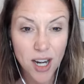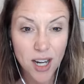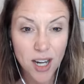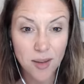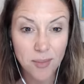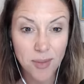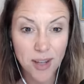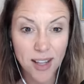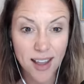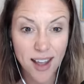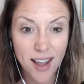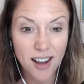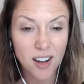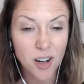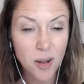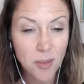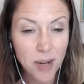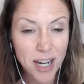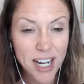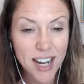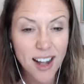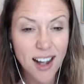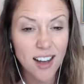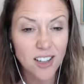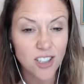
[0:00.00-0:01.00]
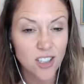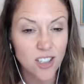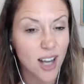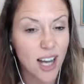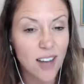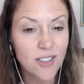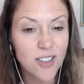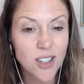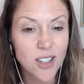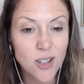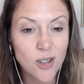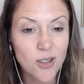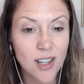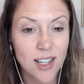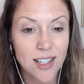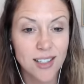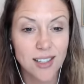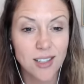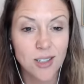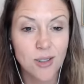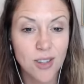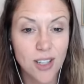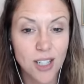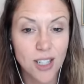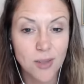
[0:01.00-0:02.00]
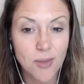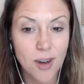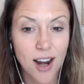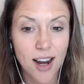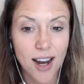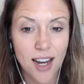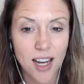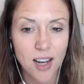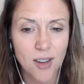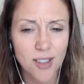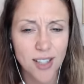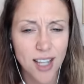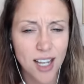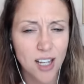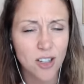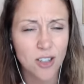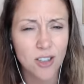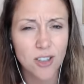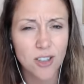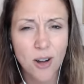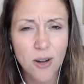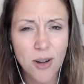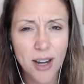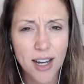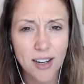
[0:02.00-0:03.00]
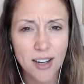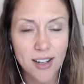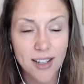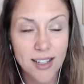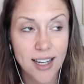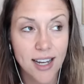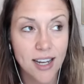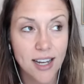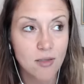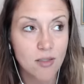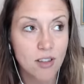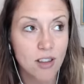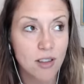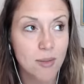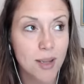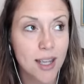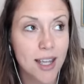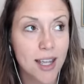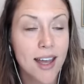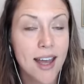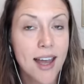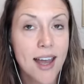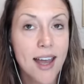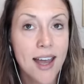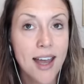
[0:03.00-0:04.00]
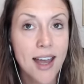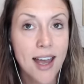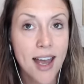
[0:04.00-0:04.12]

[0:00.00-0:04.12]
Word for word: wanted to be like, oh my gosh, you have to do this, do this work. And he was like so irritated with me.